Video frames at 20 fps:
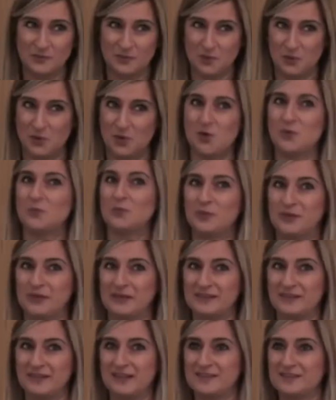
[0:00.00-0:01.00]
more
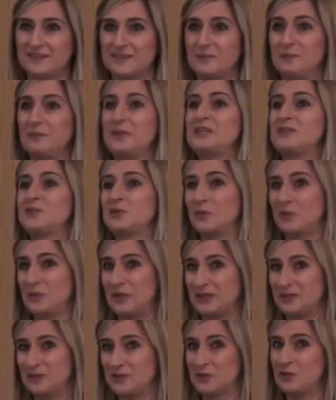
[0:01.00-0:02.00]
companies asking me to come
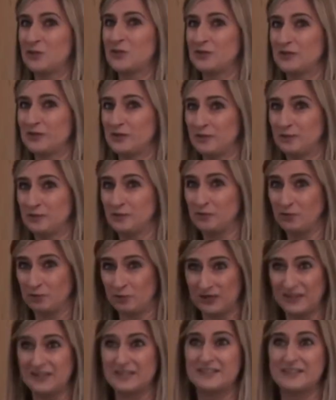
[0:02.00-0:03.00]
in to talk to them to
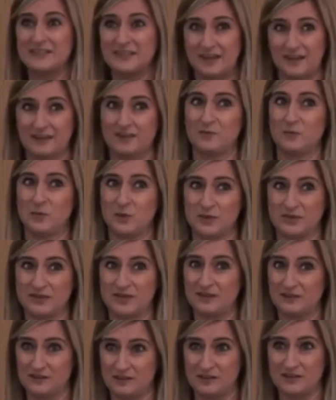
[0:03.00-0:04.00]
try to get the most
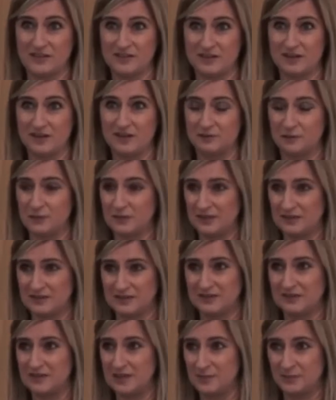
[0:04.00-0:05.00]
out of their staff because
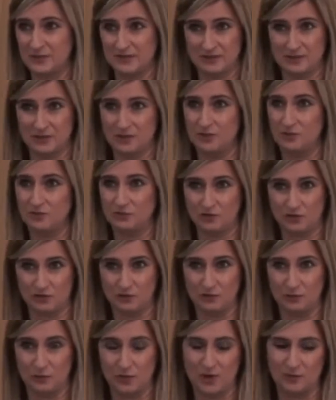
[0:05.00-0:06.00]
sleep is a huge,
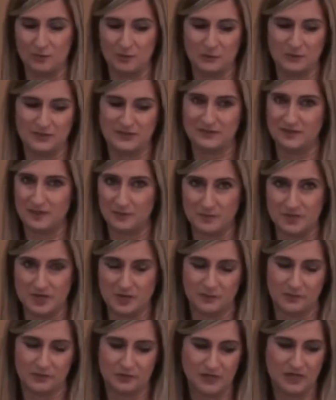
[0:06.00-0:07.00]
huge problem and sleep
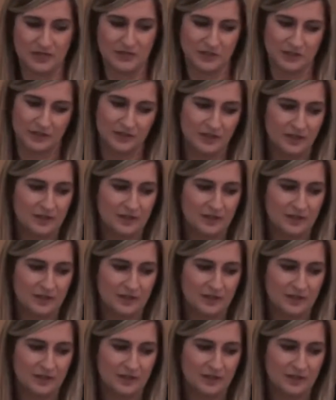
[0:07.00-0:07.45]
deprivation.